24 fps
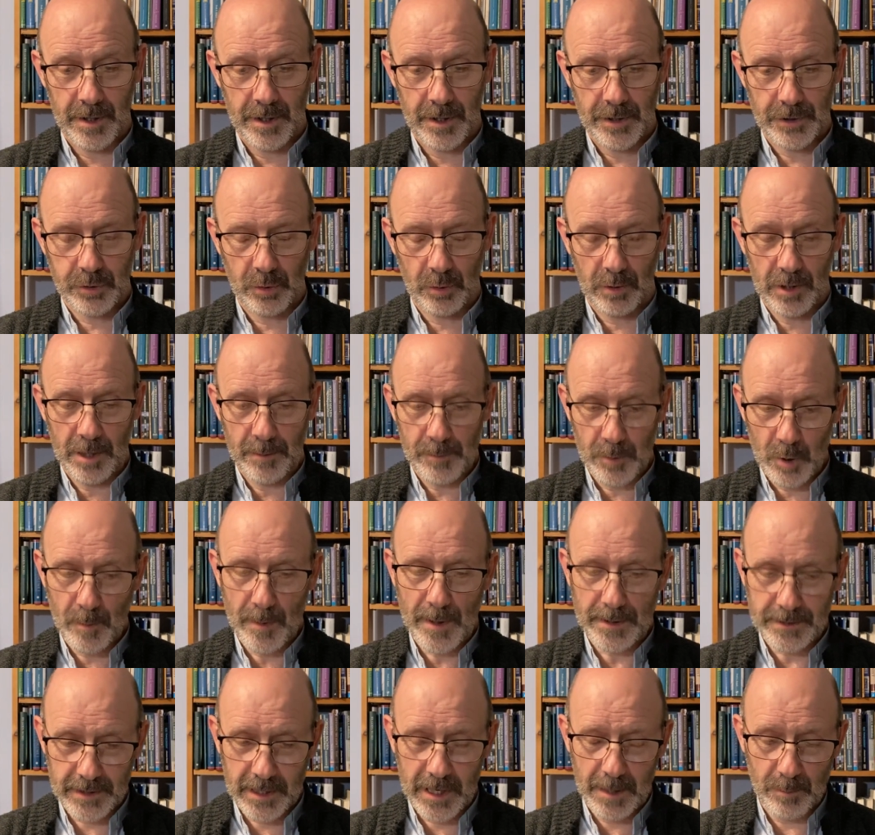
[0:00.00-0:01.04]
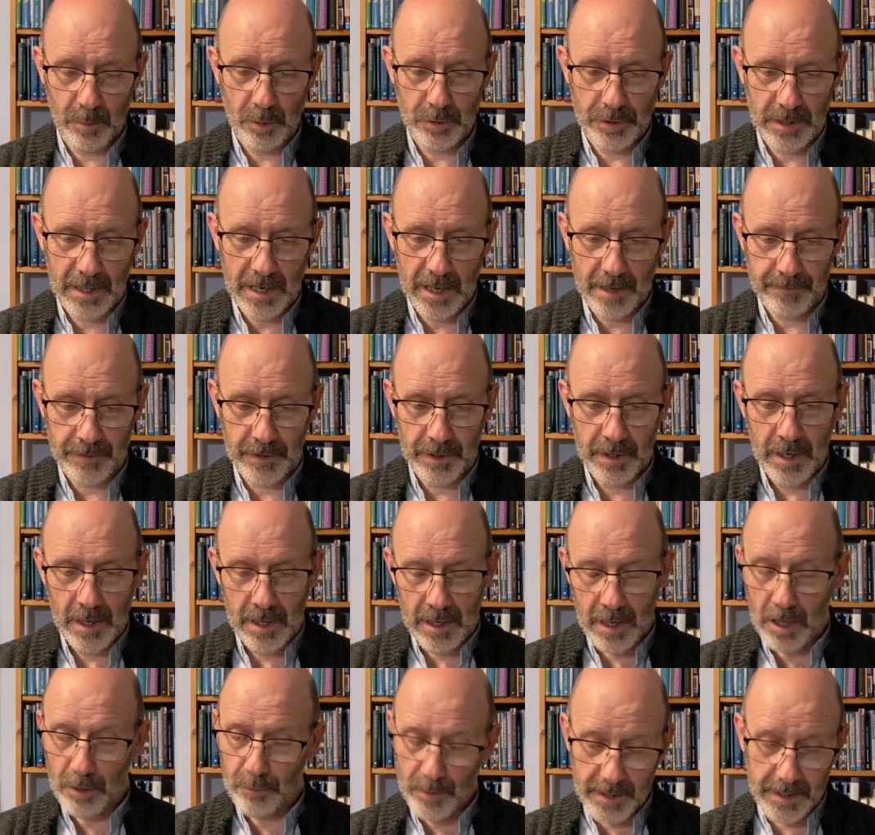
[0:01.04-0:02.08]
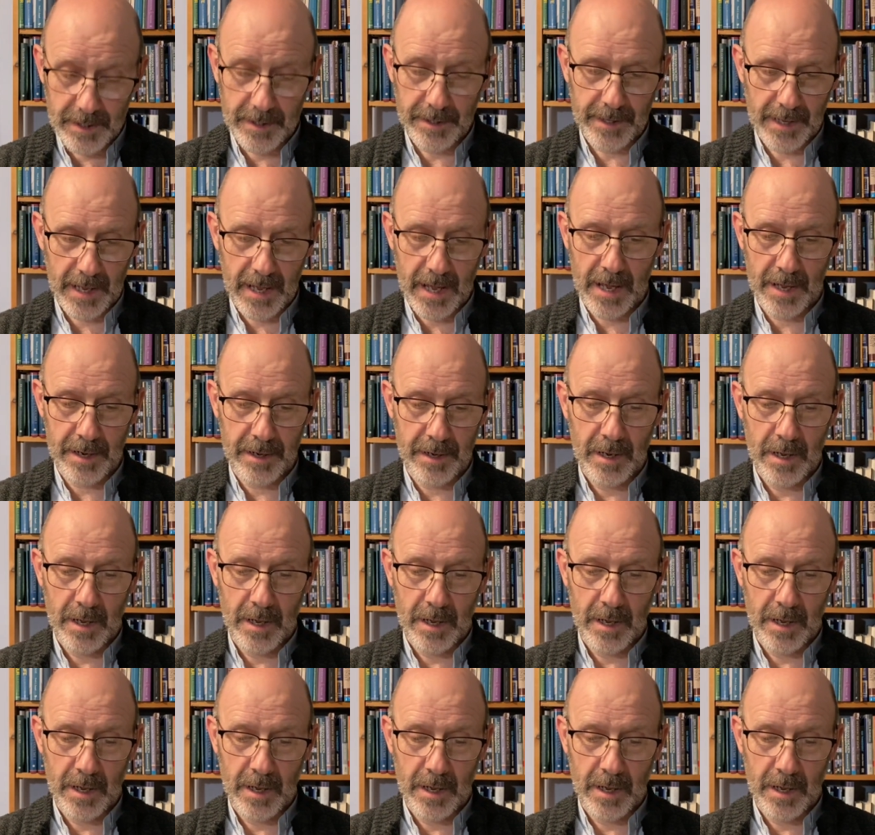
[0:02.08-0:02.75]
So let me go back to Hebrews 11. I'll read it again